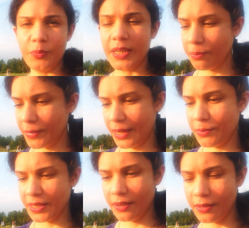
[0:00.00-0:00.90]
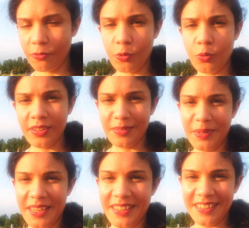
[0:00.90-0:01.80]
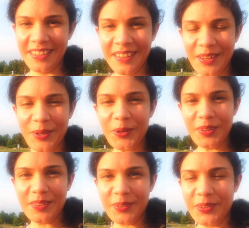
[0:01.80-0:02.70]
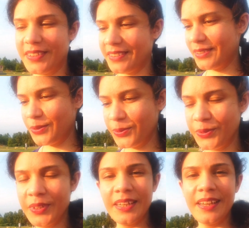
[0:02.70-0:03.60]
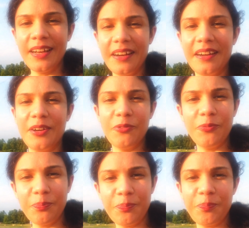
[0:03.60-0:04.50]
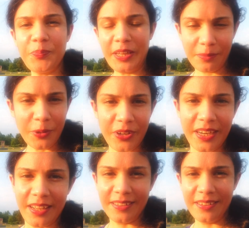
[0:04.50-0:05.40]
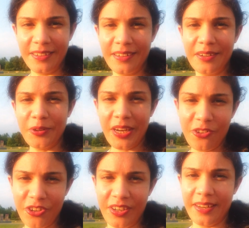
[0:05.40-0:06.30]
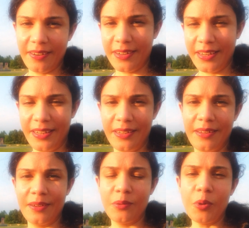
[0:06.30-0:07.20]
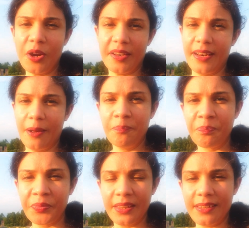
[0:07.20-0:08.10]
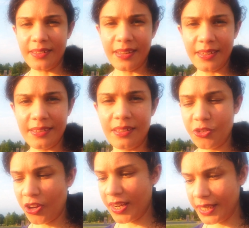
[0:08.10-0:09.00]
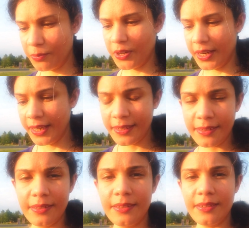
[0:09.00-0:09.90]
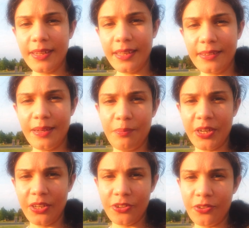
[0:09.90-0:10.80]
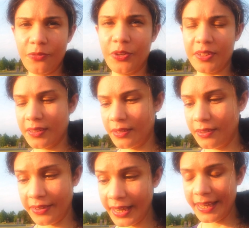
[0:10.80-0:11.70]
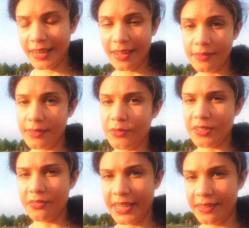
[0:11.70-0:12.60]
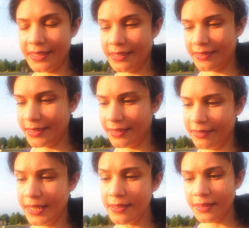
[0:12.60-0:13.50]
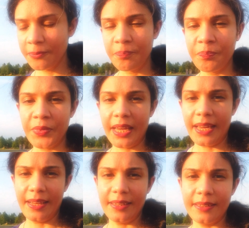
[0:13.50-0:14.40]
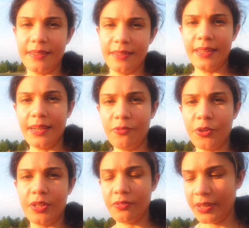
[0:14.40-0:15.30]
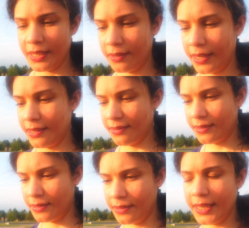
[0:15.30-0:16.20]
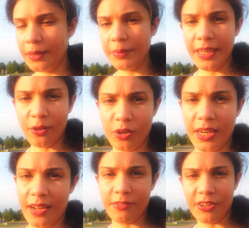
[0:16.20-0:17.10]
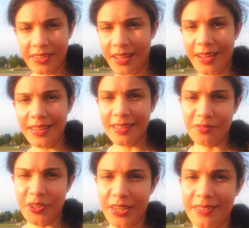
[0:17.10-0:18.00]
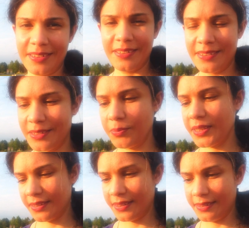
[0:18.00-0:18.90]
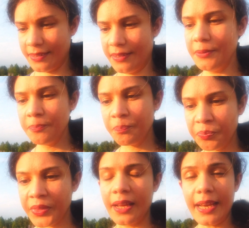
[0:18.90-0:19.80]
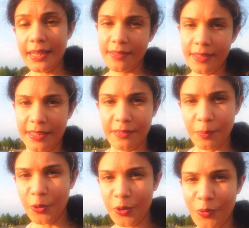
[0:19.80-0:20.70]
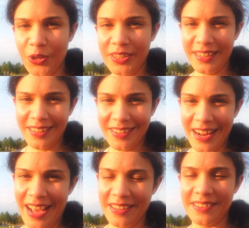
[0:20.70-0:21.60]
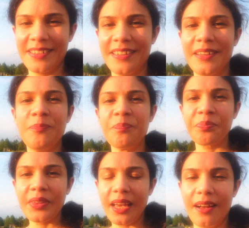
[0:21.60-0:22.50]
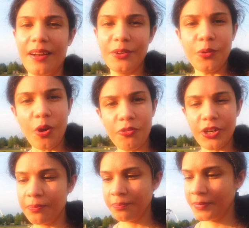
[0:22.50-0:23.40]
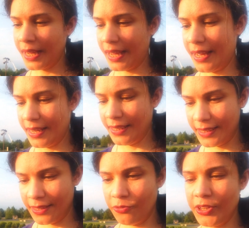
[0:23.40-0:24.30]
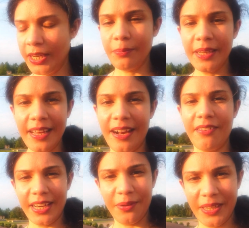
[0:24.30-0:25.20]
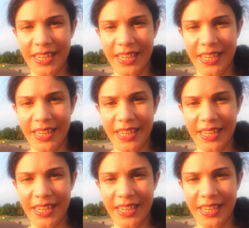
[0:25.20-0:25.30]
To build up my appetite, of course, but also just to explore another location here in Modena. The sun is shining bright. Today the temperature was really nice. It was 26 degrees, and therefore the weather has really been on our side as far as this trip is concerned. Let's explore what dinner has to offer, and we'll be there any